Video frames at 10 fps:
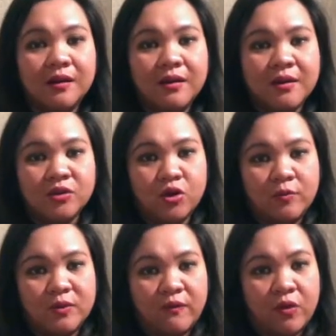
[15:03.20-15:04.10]
in
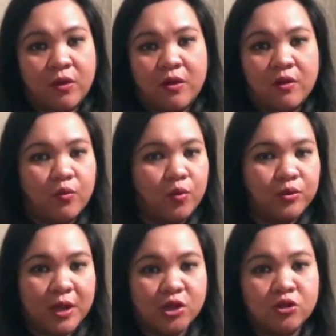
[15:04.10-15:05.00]
terms of the
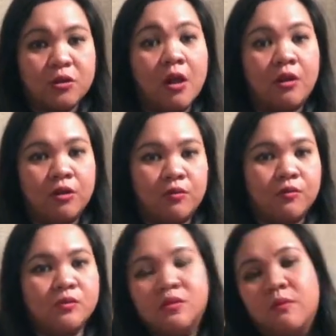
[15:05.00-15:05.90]
rotation and
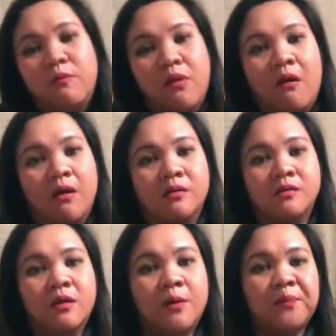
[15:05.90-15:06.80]
use,
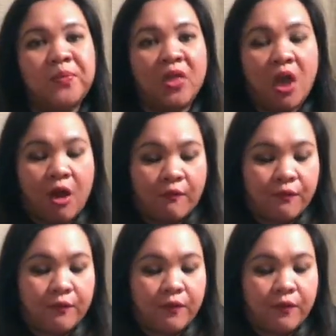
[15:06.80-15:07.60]
because of